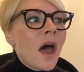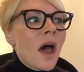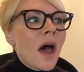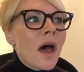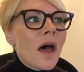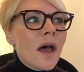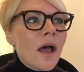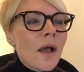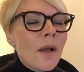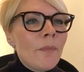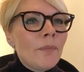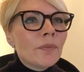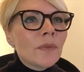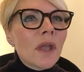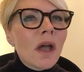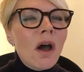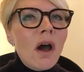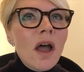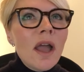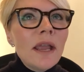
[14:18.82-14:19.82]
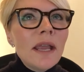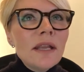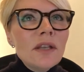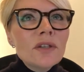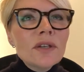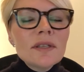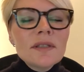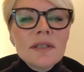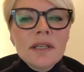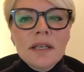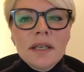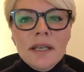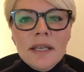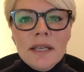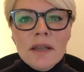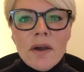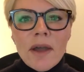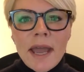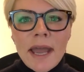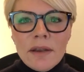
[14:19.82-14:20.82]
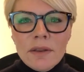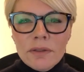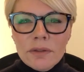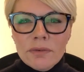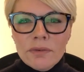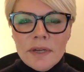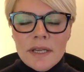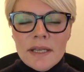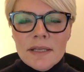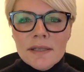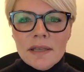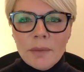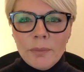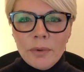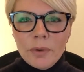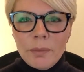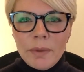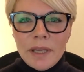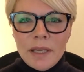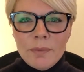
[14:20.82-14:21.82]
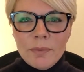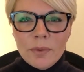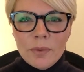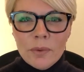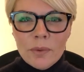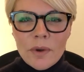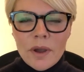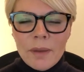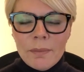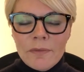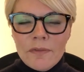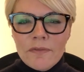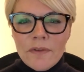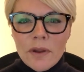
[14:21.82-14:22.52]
Um, Interestingly, I had three separate people um,